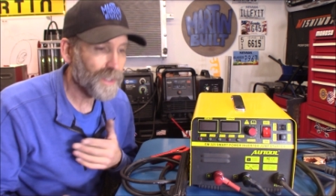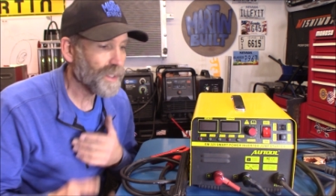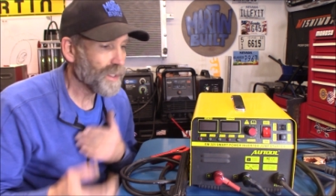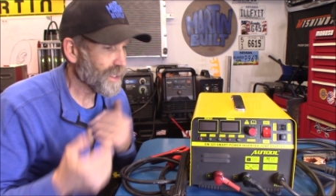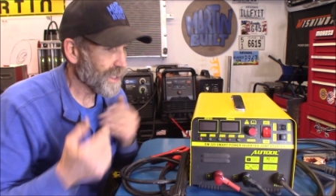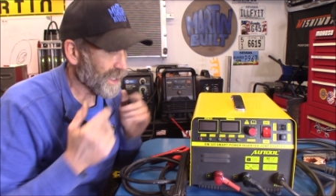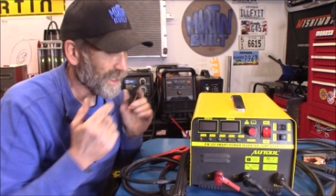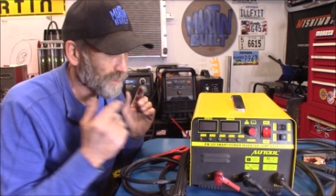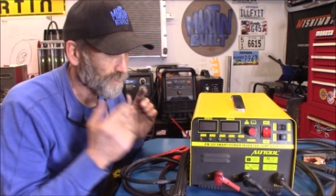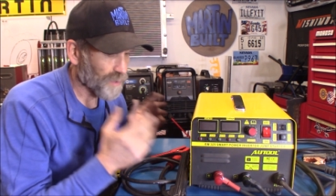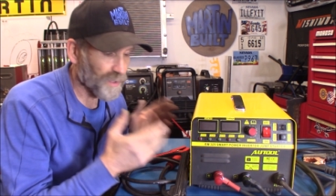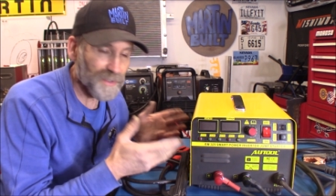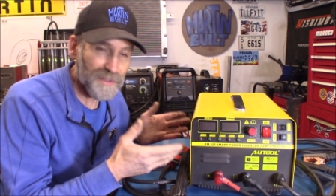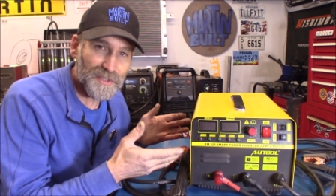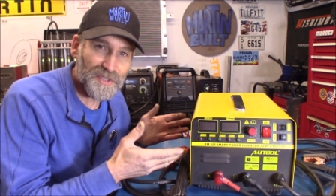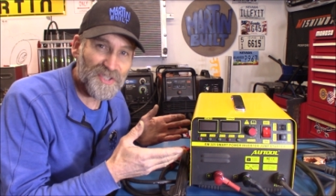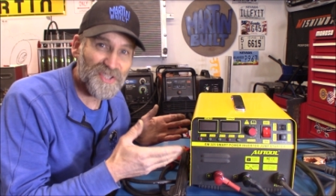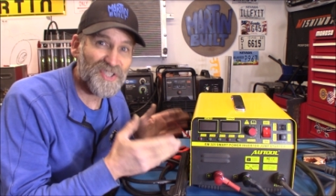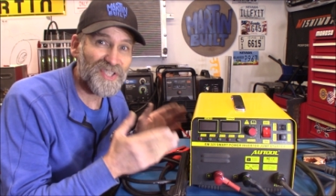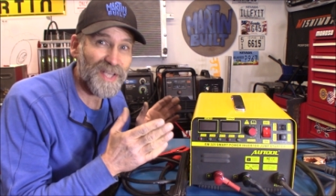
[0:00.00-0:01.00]
I bring
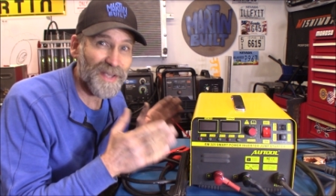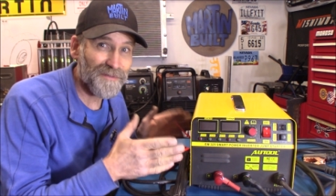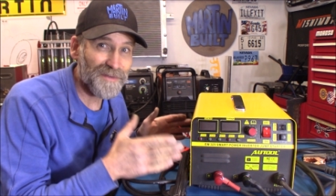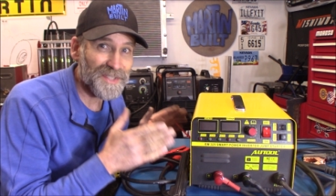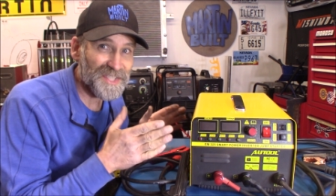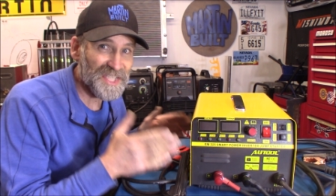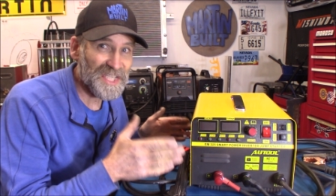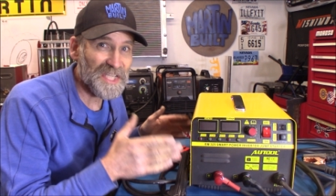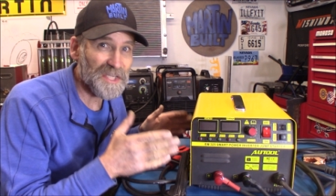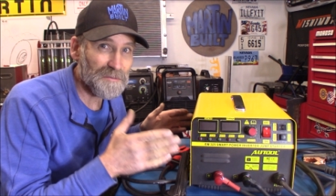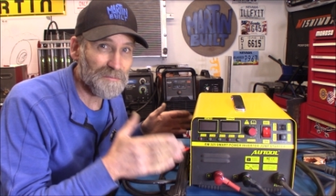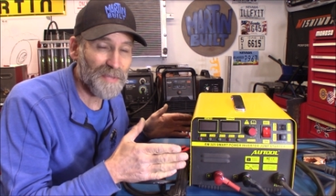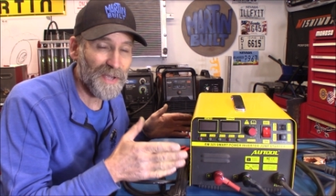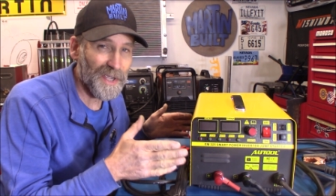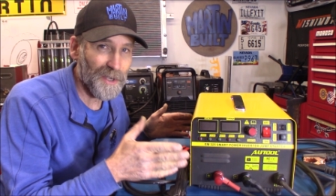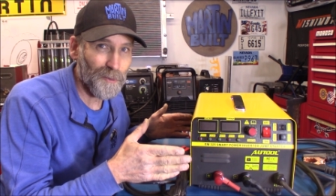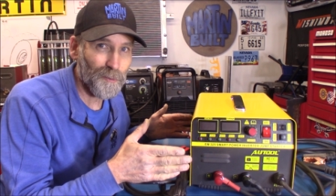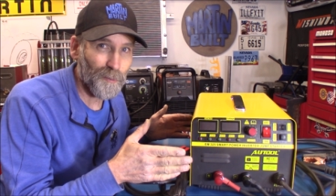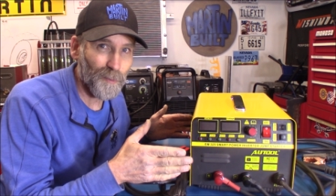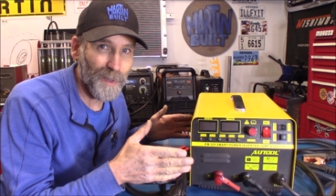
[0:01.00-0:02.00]
this seventeen
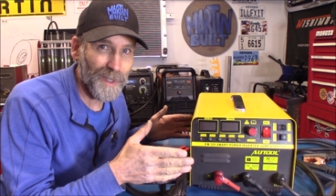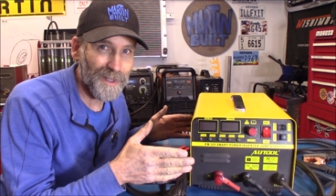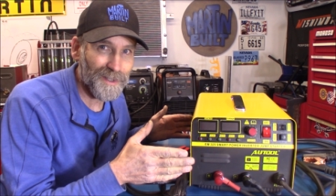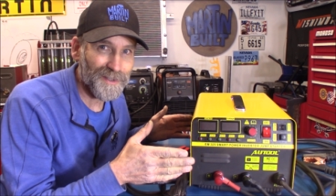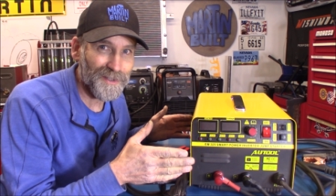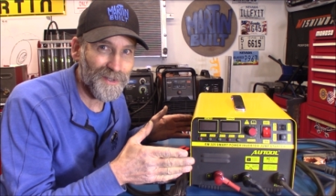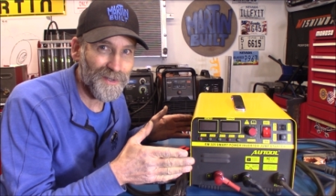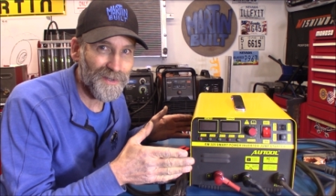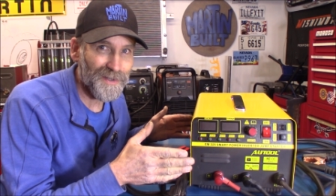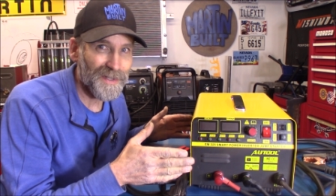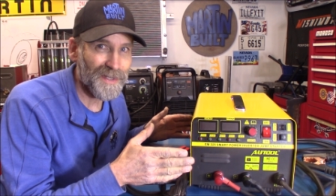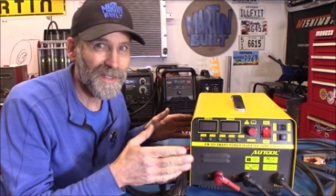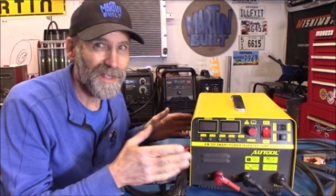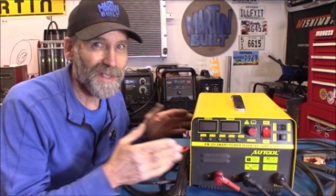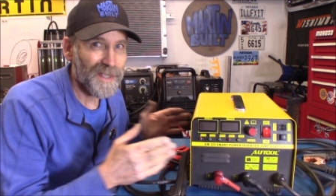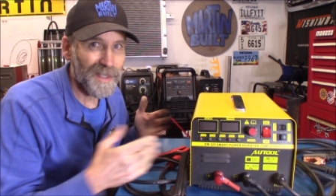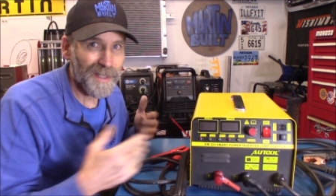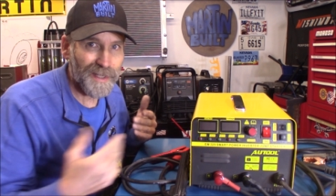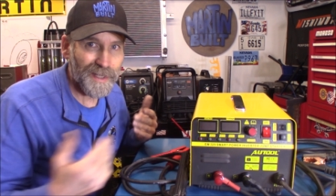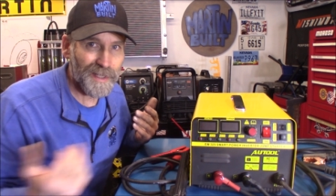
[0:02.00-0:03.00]
pound welder,
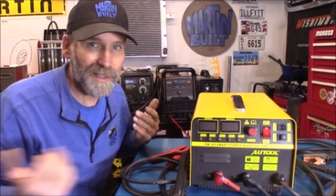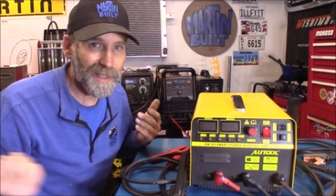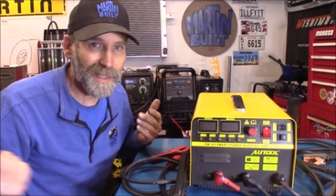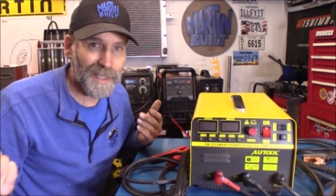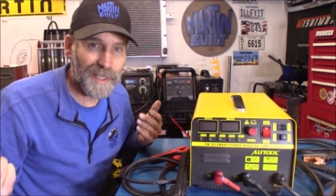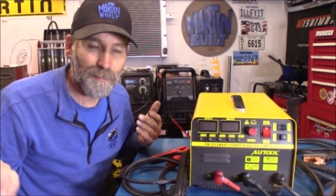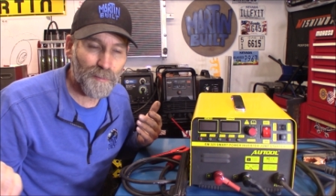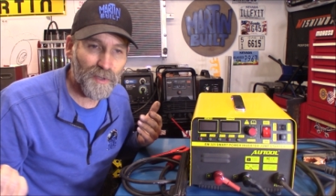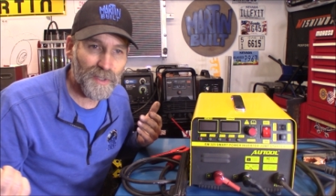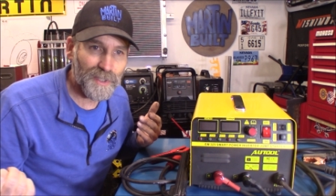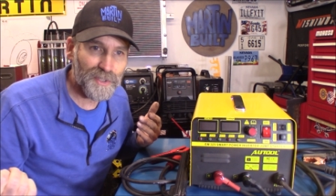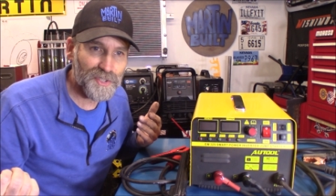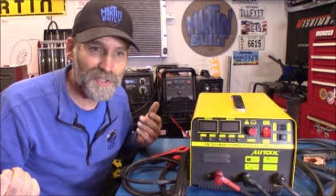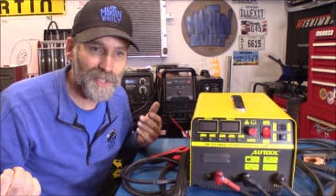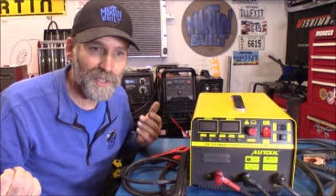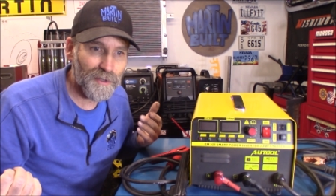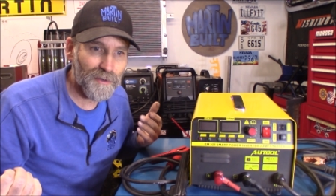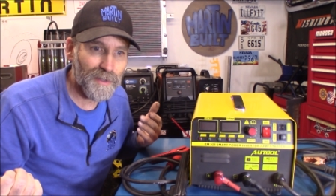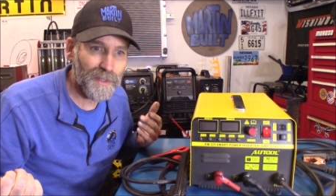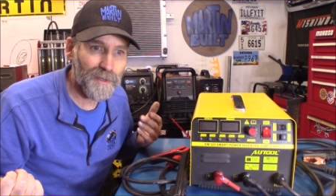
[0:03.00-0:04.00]
and I got to bring a
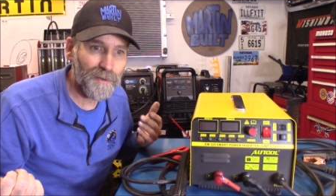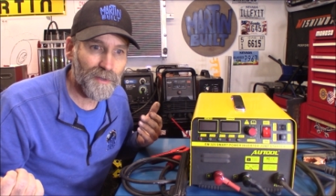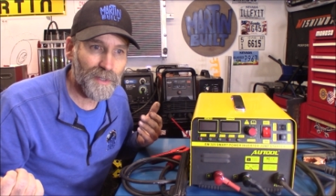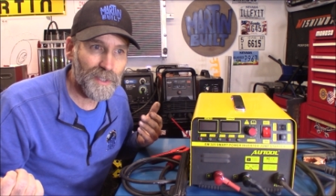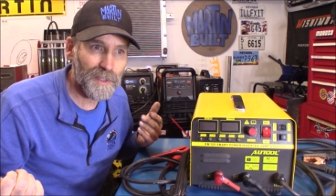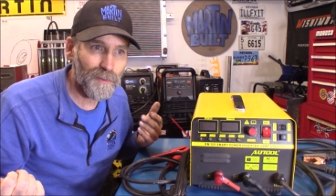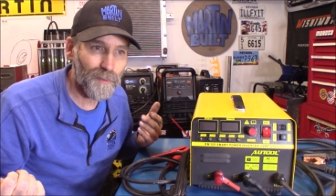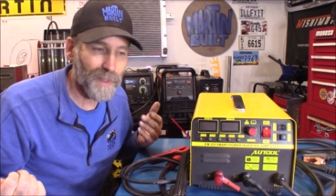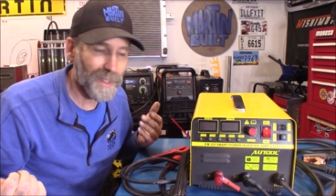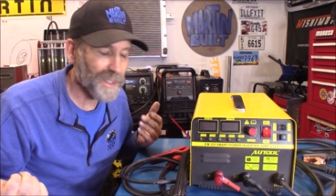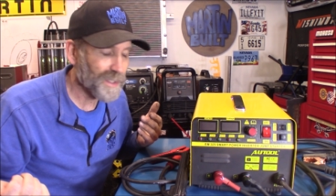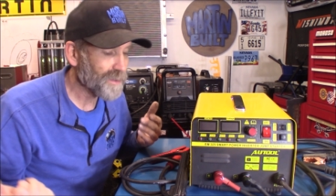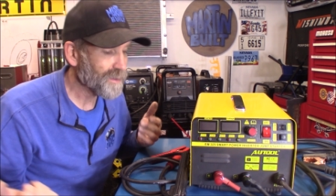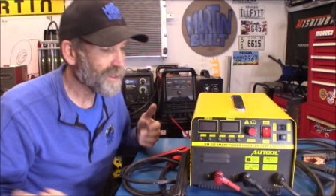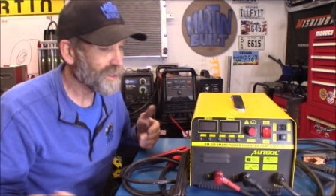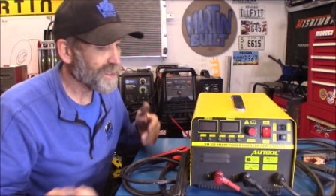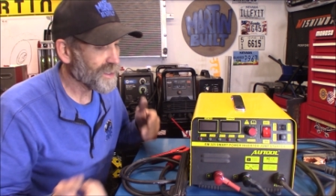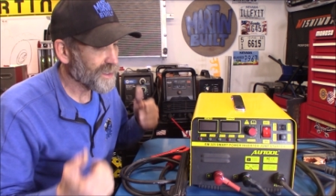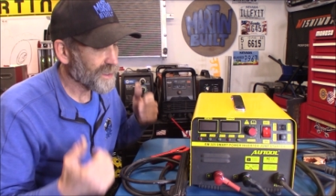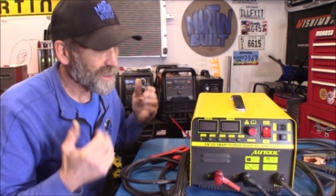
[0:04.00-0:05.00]
generator anyway
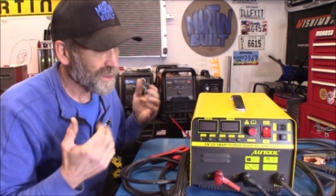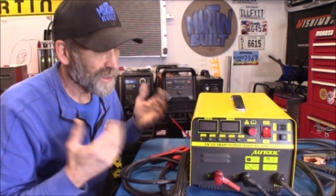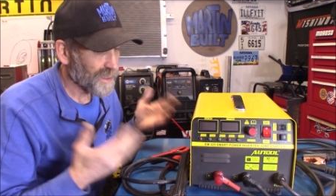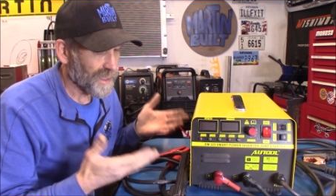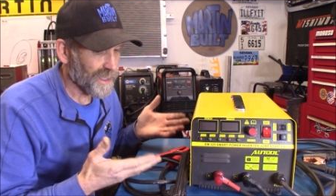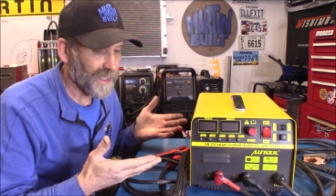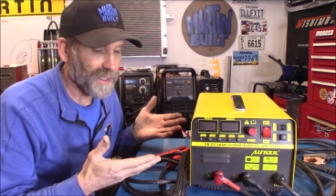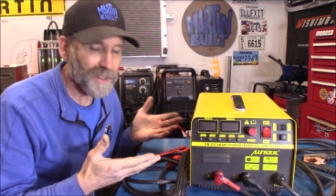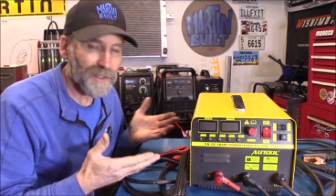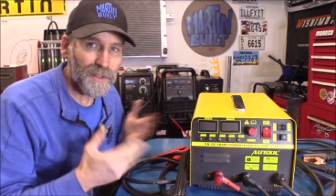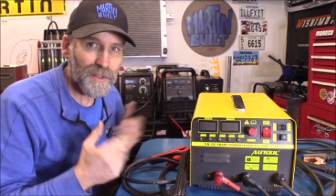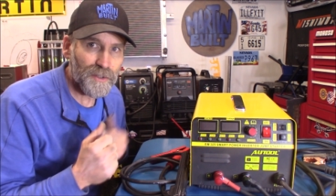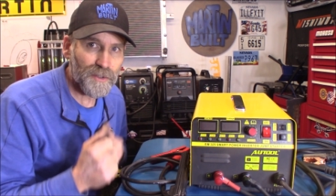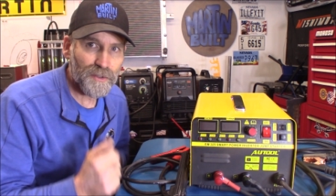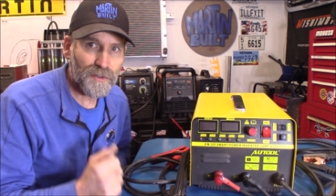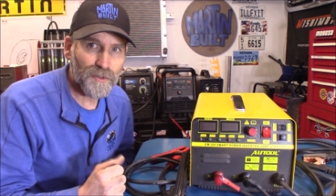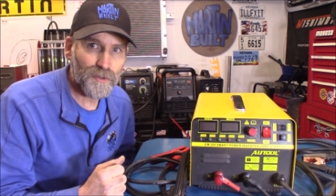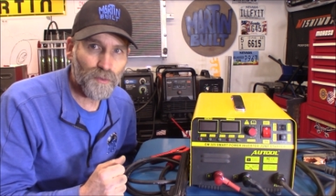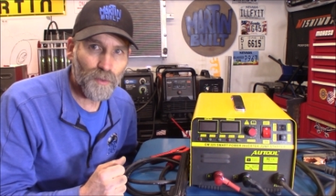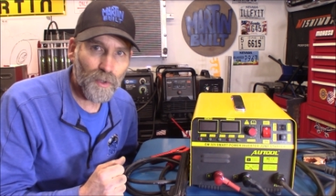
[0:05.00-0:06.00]
and
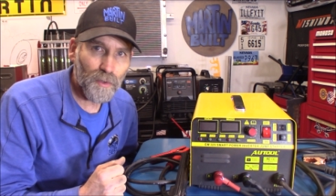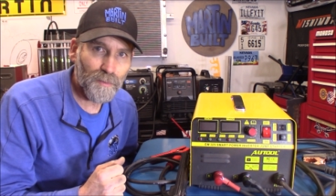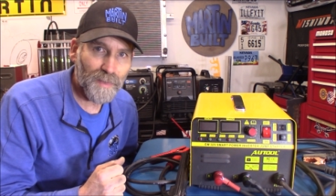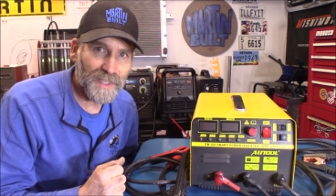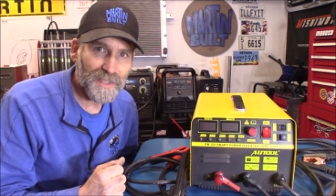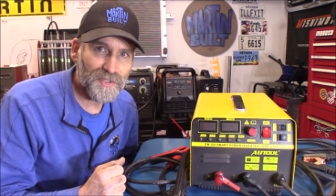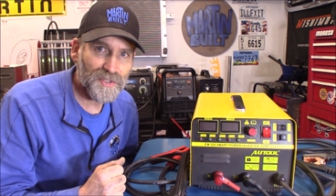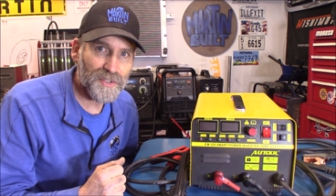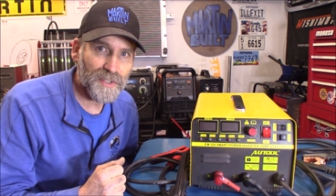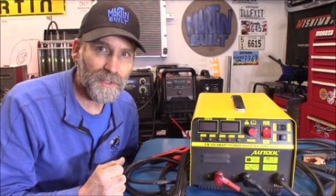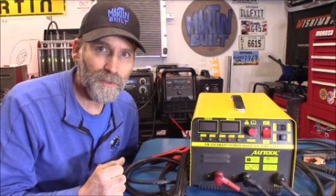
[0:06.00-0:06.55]
do all my stick